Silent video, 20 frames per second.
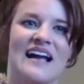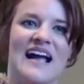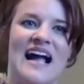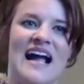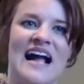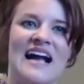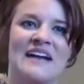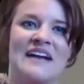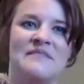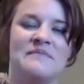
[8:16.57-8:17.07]

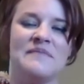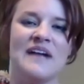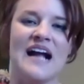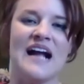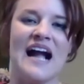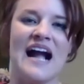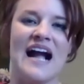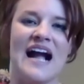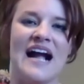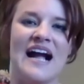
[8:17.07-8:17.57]
I'm
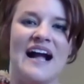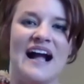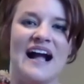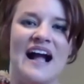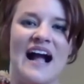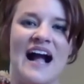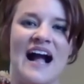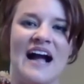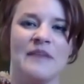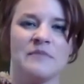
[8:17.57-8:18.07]

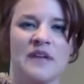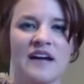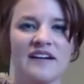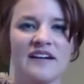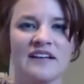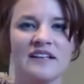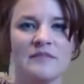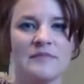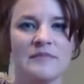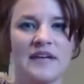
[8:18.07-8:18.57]
I'm
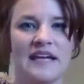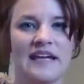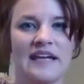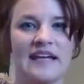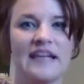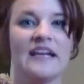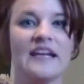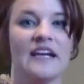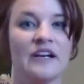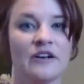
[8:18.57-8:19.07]
not gonna be
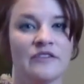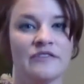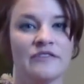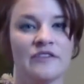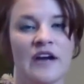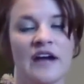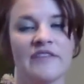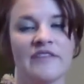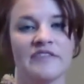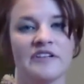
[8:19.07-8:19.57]
here
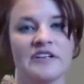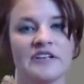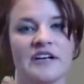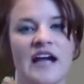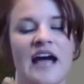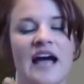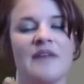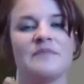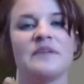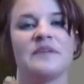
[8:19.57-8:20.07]
forever.
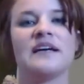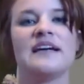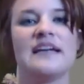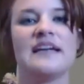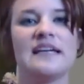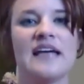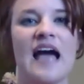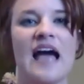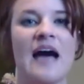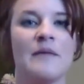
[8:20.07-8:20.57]
I'm
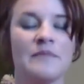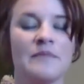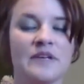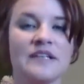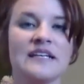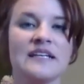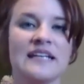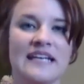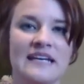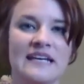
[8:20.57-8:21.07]

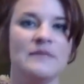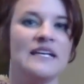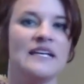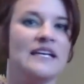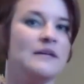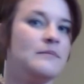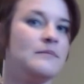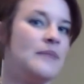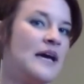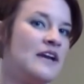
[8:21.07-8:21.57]
gonna keep
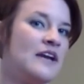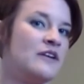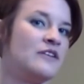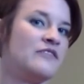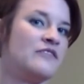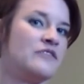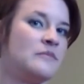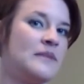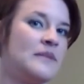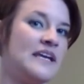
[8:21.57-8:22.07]
getting better
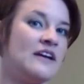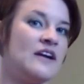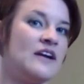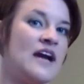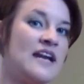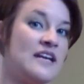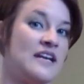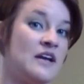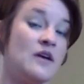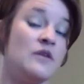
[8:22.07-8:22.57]
from here.
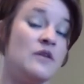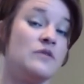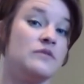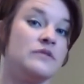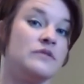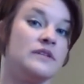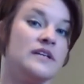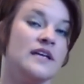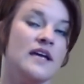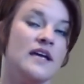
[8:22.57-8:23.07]
I
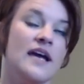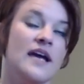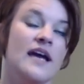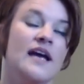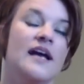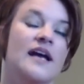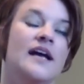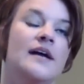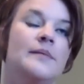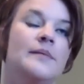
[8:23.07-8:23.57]
know,
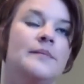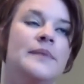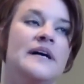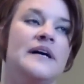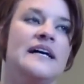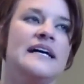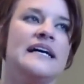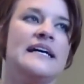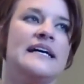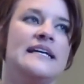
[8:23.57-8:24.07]

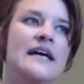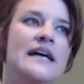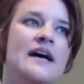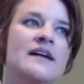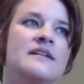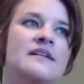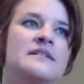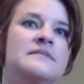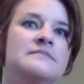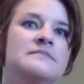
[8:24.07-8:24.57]
but
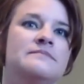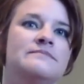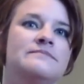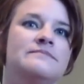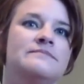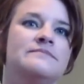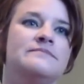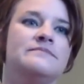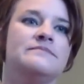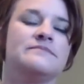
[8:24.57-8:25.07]

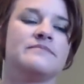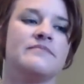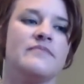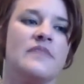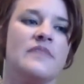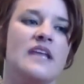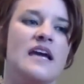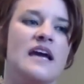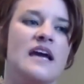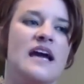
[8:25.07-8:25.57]

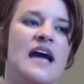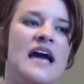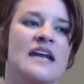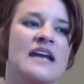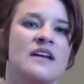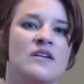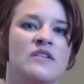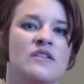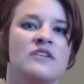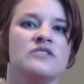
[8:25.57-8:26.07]
I
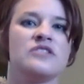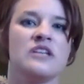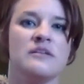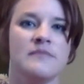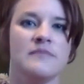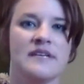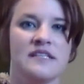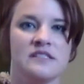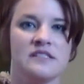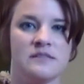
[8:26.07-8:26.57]
know there's
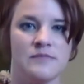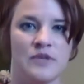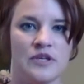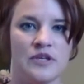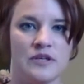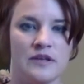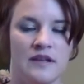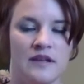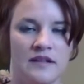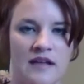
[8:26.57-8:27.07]
gonna be
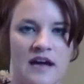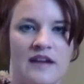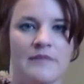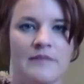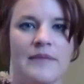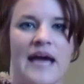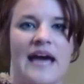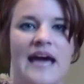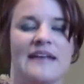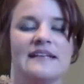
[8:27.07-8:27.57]
a lot
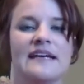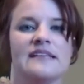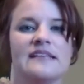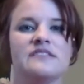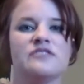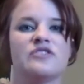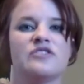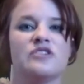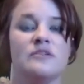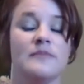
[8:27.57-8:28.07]
of bad days.
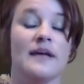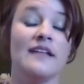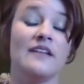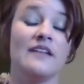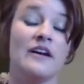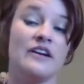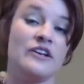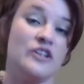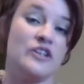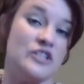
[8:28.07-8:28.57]
There's gonna be a
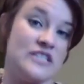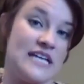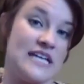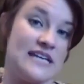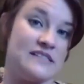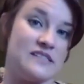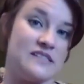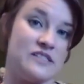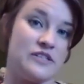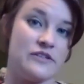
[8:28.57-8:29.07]
lot of good
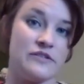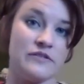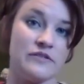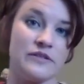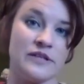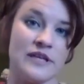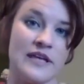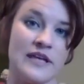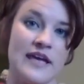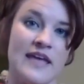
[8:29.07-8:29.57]
days too,
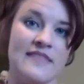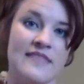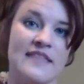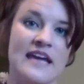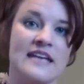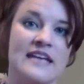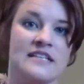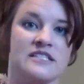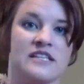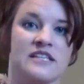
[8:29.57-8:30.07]
and
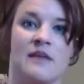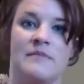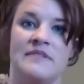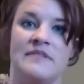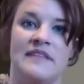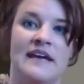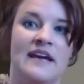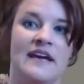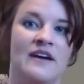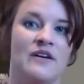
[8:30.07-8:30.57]
they just come
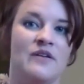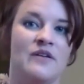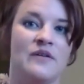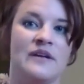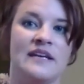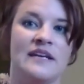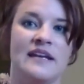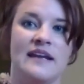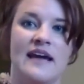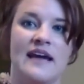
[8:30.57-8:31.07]
and they go,
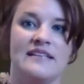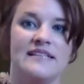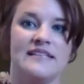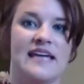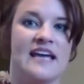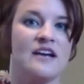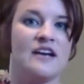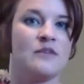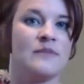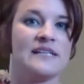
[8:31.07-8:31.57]
and I
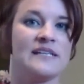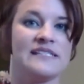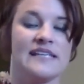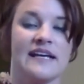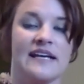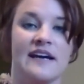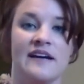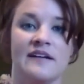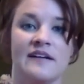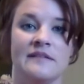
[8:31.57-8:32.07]
take them as they
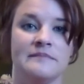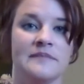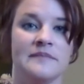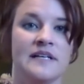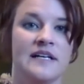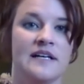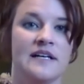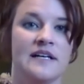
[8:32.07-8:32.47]
come.